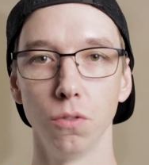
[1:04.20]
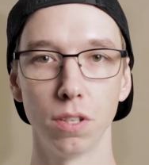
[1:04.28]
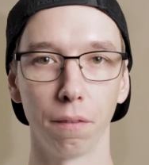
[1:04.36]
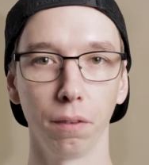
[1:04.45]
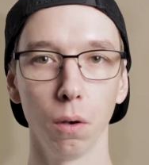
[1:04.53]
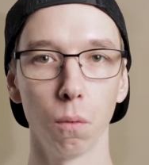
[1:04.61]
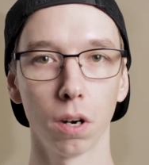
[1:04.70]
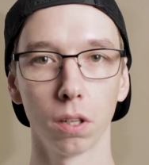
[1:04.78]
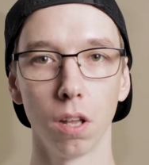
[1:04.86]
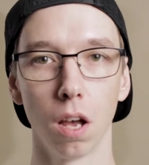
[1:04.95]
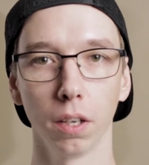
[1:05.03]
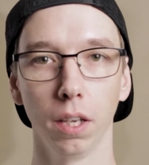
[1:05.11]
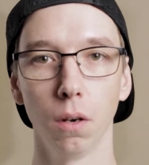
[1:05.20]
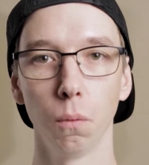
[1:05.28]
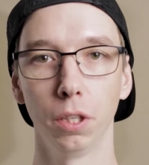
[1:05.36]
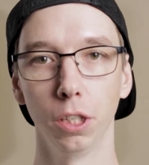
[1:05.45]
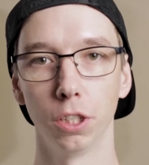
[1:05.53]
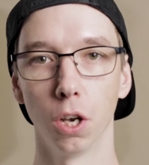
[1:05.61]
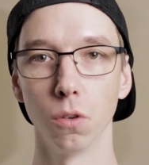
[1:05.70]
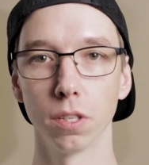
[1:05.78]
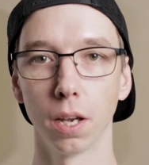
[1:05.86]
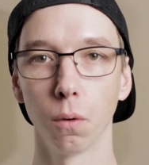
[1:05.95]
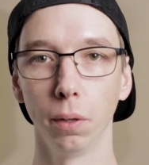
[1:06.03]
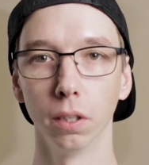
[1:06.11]
you definitely want to lock in with your toe
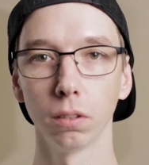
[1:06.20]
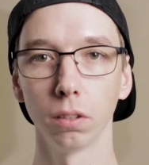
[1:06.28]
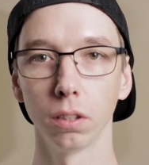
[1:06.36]
side wheel.